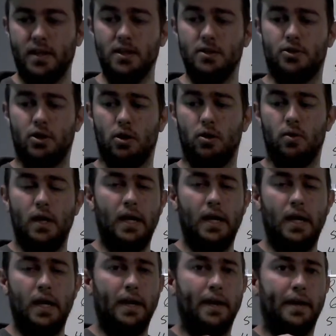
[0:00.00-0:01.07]
So
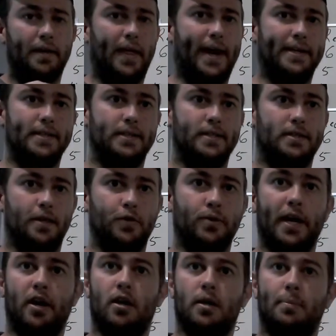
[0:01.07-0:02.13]
that is if you
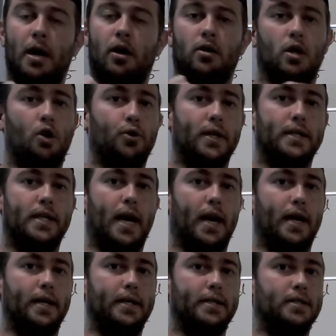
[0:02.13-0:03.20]
cared about loaded
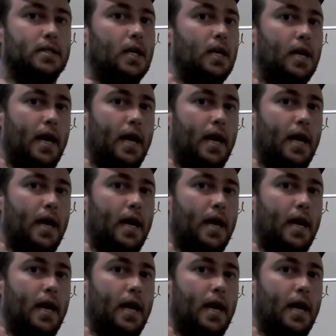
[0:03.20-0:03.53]
dies,